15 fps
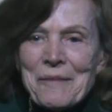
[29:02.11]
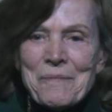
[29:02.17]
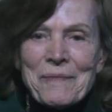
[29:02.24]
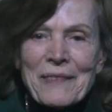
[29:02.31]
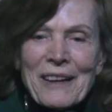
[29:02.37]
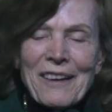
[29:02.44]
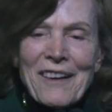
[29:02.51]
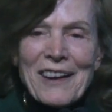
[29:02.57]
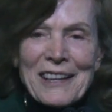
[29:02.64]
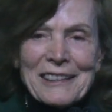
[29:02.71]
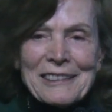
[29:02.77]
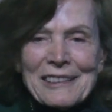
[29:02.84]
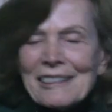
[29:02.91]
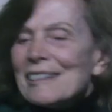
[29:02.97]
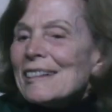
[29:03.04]
There.
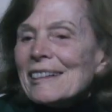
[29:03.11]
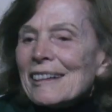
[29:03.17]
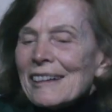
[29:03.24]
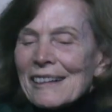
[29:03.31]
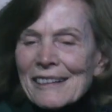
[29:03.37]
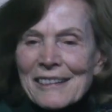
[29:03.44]
All right.